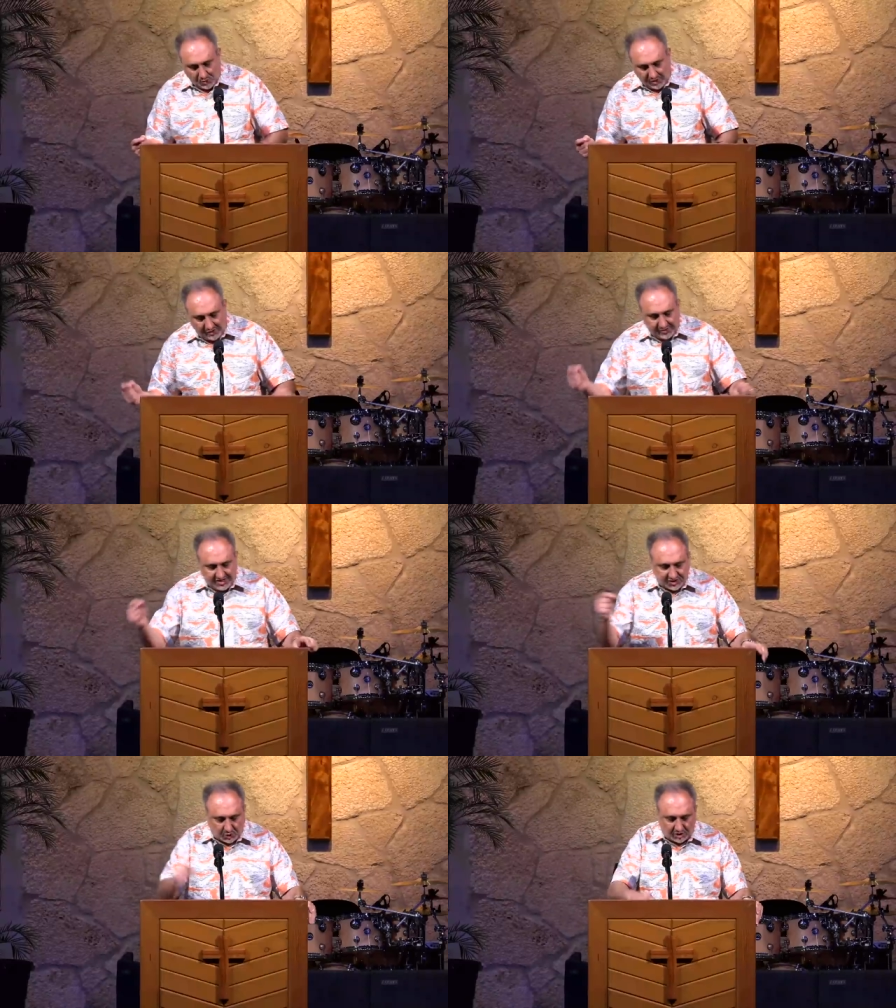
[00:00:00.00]
we
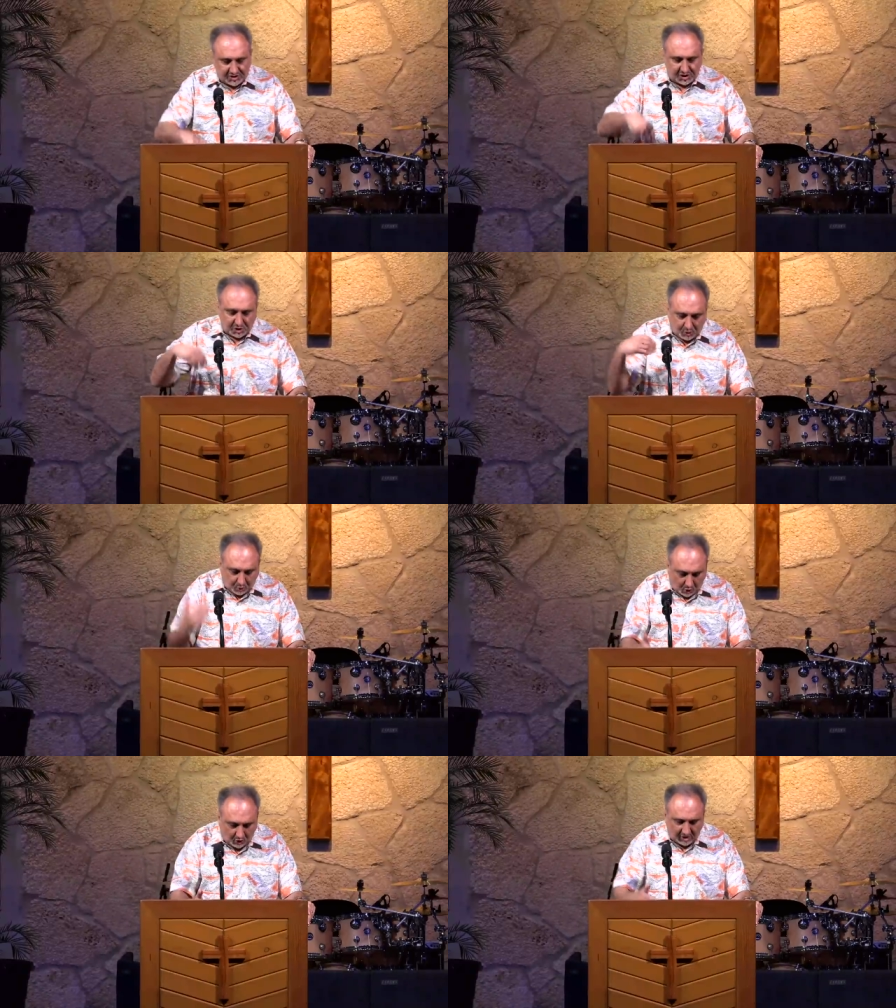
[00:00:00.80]
resort to
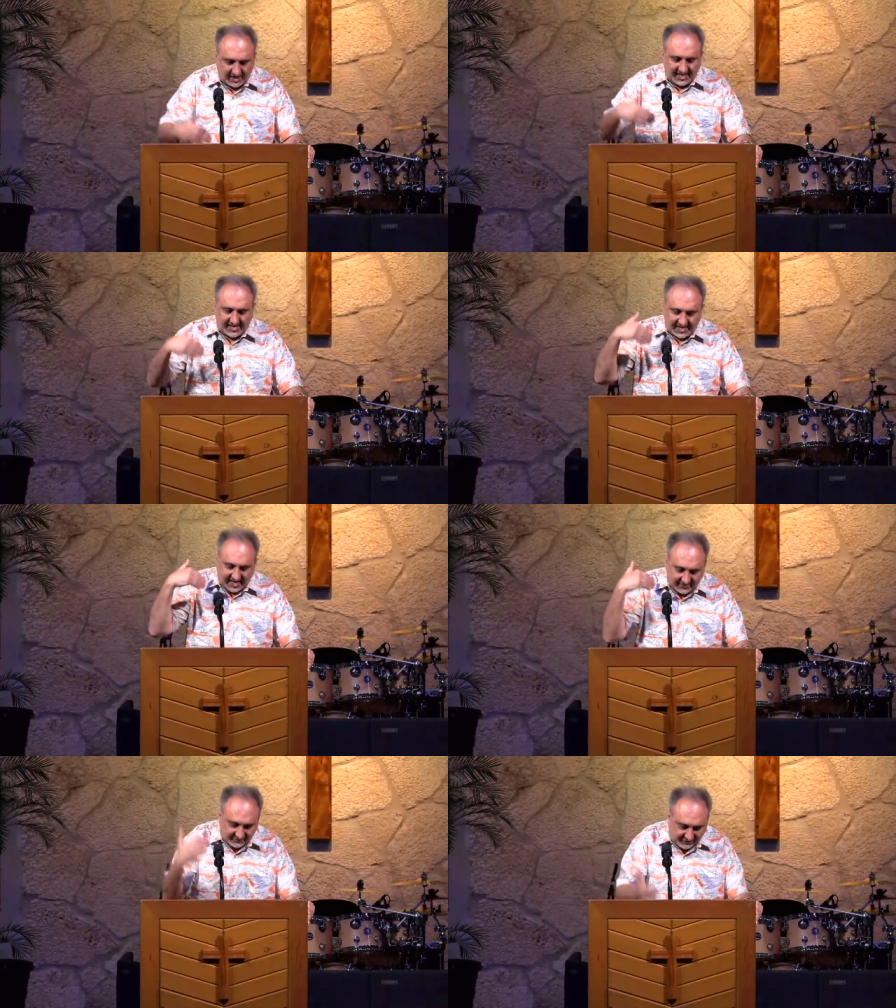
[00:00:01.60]

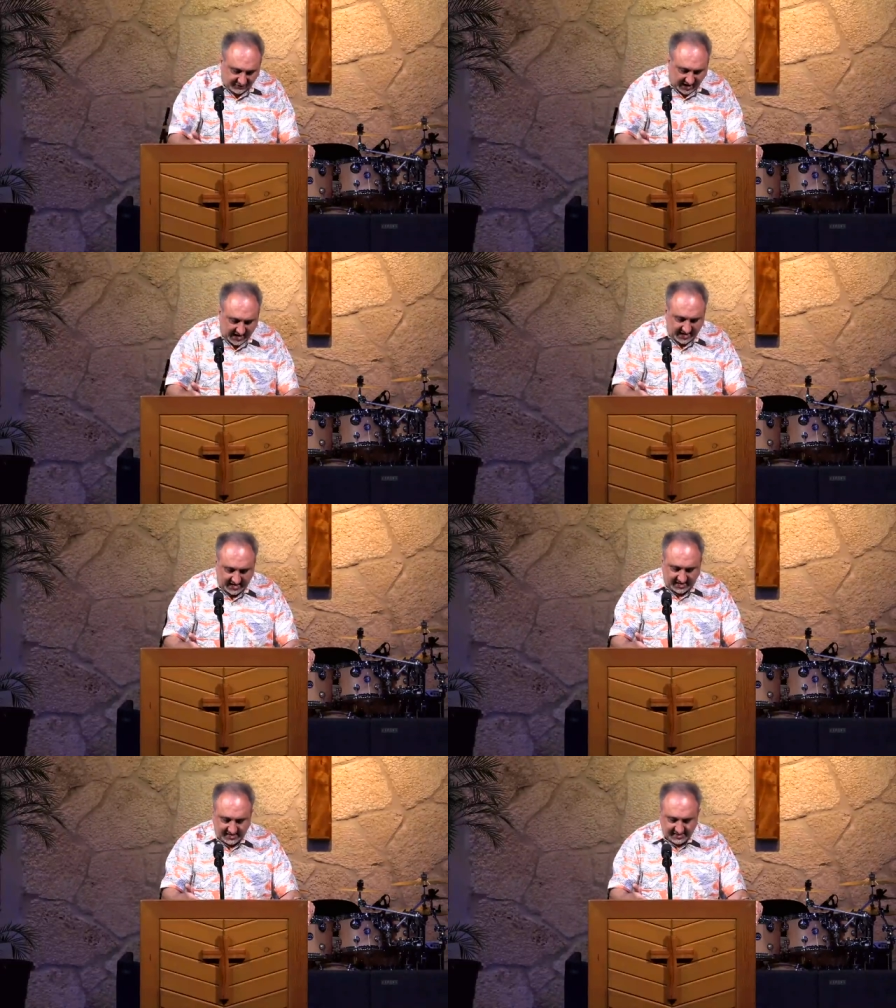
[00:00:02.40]
quarreling and
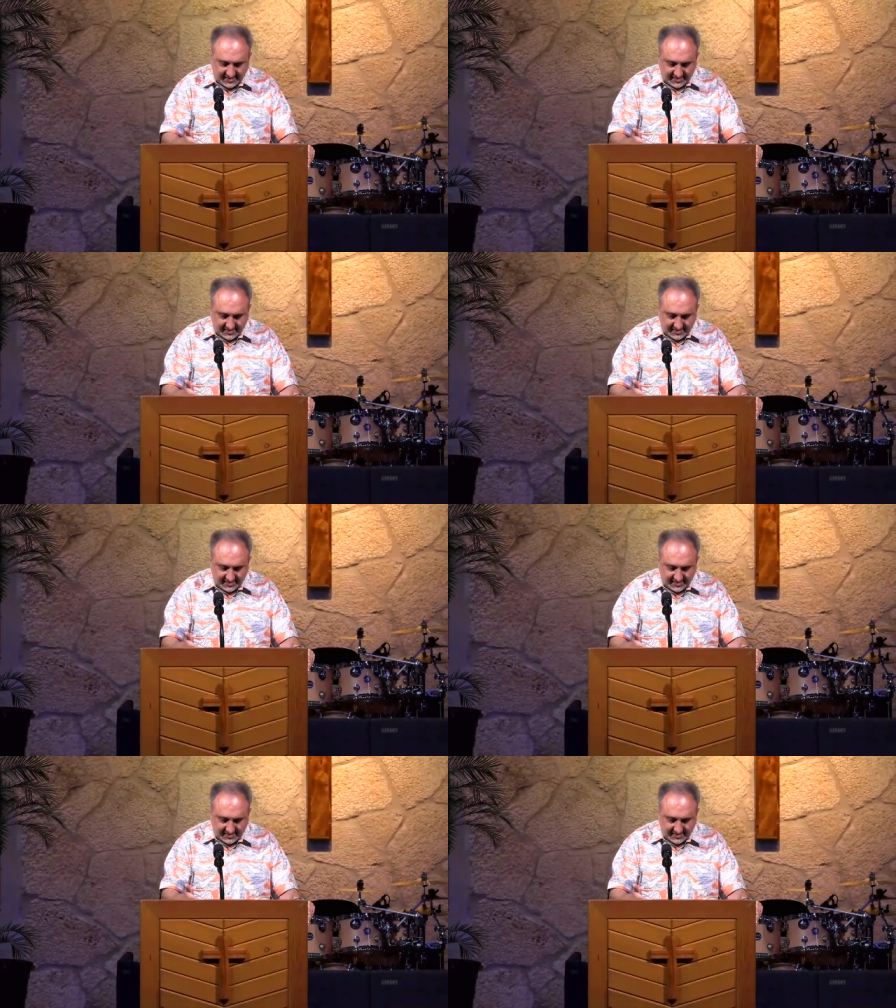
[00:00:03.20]
fighting,